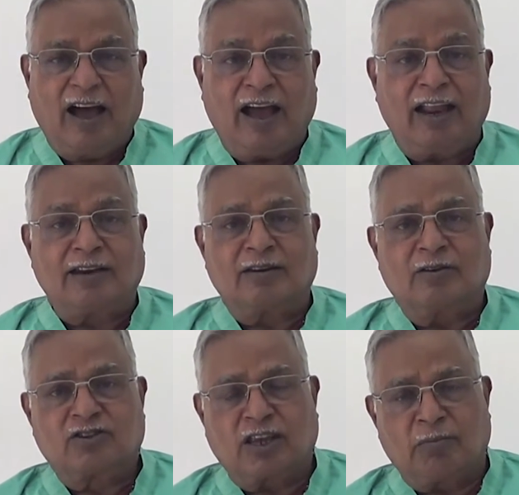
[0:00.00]

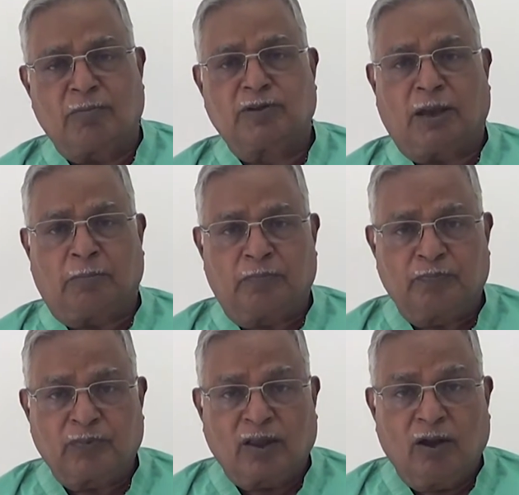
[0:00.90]
And some of them
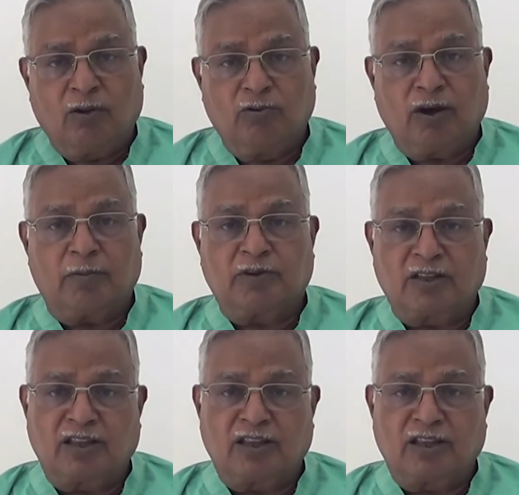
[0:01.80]
who have done